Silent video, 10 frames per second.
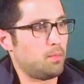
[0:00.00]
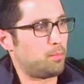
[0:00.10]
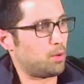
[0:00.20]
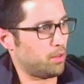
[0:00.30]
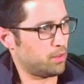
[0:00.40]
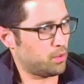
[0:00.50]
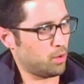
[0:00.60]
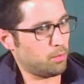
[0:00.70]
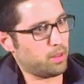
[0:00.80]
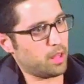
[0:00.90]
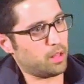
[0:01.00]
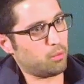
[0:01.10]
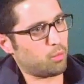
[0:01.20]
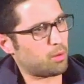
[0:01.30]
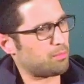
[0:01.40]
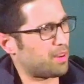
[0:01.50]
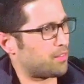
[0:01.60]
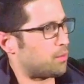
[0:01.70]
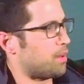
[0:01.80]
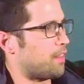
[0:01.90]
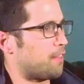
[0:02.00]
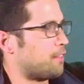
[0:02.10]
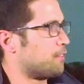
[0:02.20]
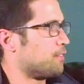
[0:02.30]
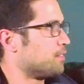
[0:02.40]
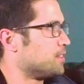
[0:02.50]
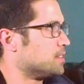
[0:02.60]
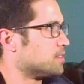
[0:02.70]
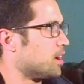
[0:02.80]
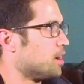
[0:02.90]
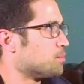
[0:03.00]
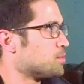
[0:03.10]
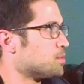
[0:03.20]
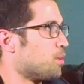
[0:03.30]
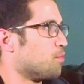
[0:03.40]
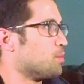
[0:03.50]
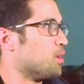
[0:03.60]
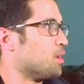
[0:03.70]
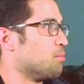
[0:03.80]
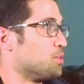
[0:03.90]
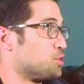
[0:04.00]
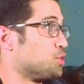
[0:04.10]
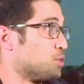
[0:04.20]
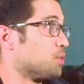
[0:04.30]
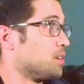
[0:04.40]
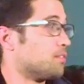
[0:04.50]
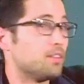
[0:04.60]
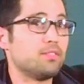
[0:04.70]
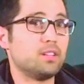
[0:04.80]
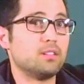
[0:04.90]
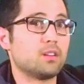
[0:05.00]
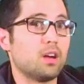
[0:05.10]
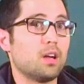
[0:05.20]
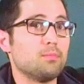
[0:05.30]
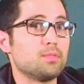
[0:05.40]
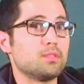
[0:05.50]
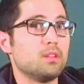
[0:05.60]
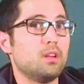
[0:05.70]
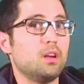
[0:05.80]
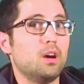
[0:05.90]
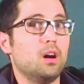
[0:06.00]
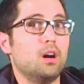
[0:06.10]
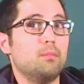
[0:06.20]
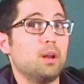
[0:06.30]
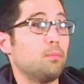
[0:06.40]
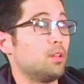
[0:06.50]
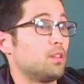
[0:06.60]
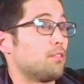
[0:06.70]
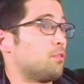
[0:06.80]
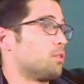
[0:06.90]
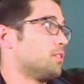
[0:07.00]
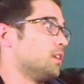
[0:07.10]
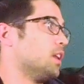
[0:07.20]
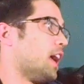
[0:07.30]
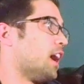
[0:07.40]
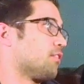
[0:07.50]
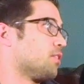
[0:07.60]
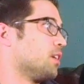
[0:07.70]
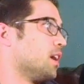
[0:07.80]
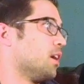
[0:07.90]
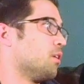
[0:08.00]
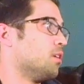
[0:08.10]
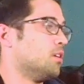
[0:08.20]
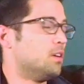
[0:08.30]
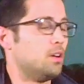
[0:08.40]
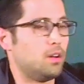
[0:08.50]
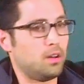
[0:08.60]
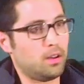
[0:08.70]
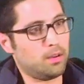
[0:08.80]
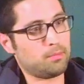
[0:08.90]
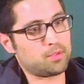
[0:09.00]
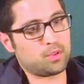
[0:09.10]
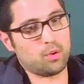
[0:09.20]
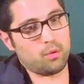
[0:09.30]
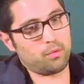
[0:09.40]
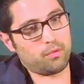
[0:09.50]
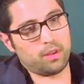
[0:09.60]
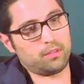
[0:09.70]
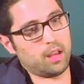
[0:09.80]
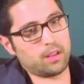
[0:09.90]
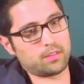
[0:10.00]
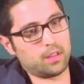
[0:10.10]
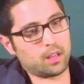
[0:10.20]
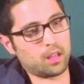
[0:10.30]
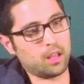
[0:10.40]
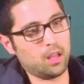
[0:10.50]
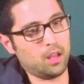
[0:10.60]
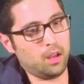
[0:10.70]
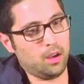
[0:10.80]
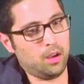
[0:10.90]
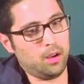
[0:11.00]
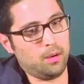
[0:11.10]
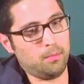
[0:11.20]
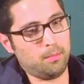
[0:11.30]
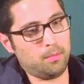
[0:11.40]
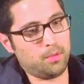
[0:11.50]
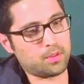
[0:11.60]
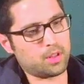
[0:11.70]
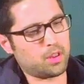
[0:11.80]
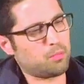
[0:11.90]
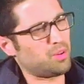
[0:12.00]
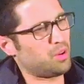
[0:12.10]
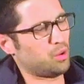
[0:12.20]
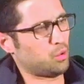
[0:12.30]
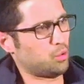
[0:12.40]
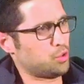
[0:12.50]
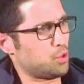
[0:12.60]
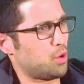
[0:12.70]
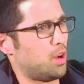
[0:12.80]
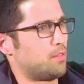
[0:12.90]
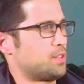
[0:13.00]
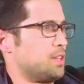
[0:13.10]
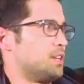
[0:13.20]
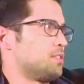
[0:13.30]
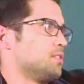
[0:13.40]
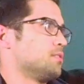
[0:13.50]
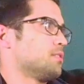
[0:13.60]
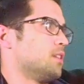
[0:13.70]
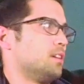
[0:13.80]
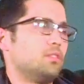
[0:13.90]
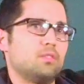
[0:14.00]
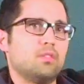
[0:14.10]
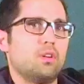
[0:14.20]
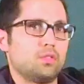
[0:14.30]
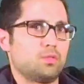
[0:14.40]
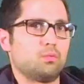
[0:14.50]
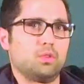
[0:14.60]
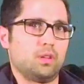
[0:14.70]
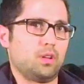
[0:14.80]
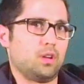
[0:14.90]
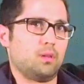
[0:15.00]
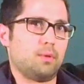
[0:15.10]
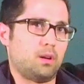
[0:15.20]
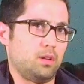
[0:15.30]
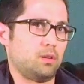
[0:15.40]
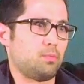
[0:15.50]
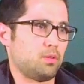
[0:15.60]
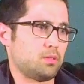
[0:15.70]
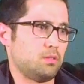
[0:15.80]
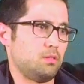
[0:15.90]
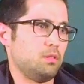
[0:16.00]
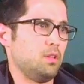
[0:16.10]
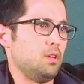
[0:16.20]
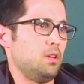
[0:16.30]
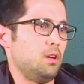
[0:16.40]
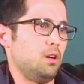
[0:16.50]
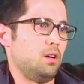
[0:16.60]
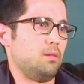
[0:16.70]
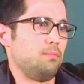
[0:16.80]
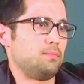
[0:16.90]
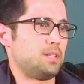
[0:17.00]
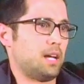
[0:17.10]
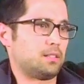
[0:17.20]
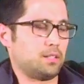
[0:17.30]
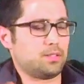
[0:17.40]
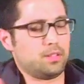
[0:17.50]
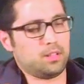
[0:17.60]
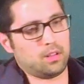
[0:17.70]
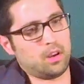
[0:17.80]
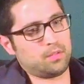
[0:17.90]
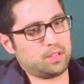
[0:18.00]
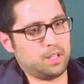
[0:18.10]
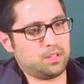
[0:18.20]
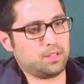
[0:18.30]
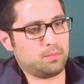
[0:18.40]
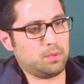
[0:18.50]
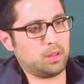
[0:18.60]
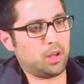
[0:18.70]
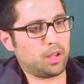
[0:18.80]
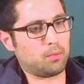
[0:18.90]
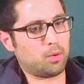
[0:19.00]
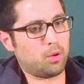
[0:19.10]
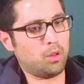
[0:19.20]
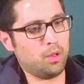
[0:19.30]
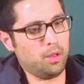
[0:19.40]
My brother told me that Warren Buffett read that thing 15 times, so I've been on a mission to read it 15 times. Um, and I'm on like 14 and a half right now. Yeah, love it. Um, so fantastic. Um, there's another book called Crucial Conversations that is also really good about interpersonal um, tactics and, and, conversations and being likable.